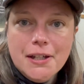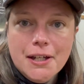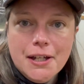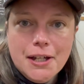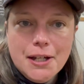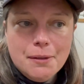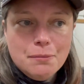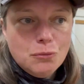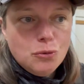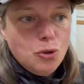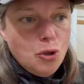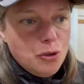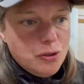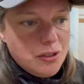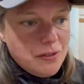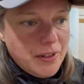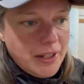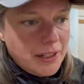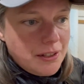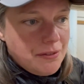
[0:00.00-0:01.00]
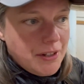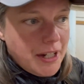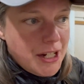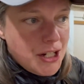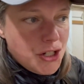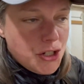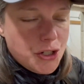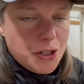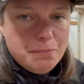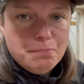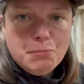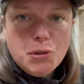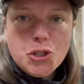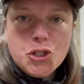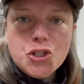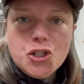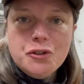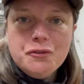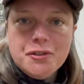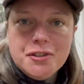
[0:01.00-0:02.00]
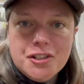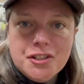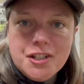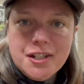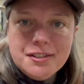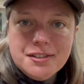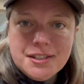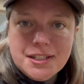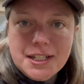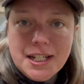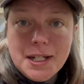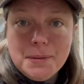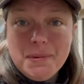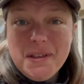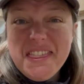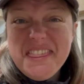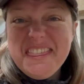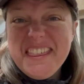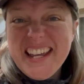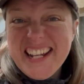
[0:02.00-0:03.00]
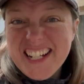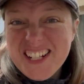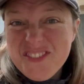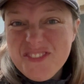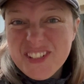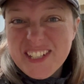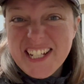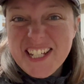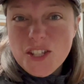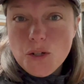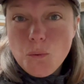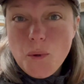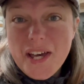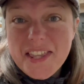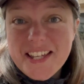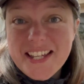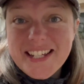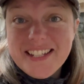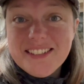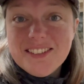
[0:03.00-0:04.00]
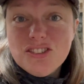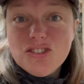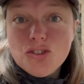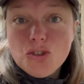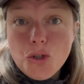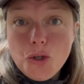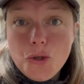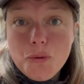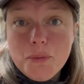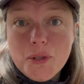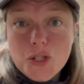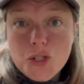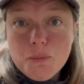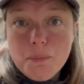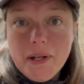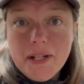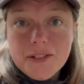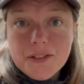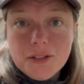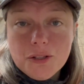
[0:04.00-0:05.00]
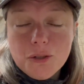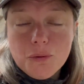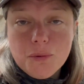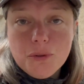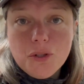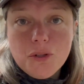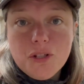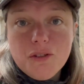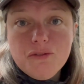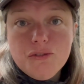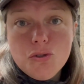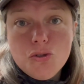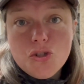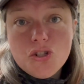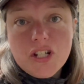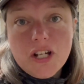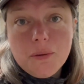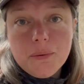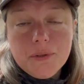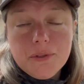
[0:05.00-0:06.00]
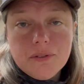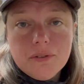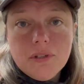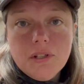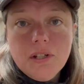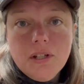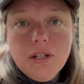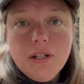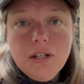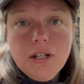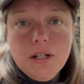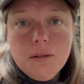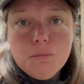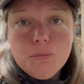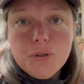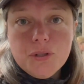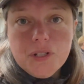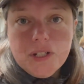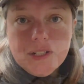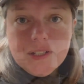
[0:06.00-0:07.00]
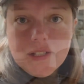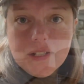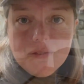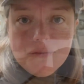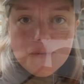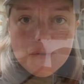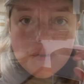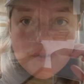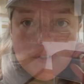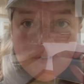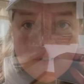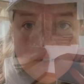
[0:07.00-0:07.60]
Lots of elevation, much tougher than yesterday, but thankfully the weather is so much better with only a few showers predicted for this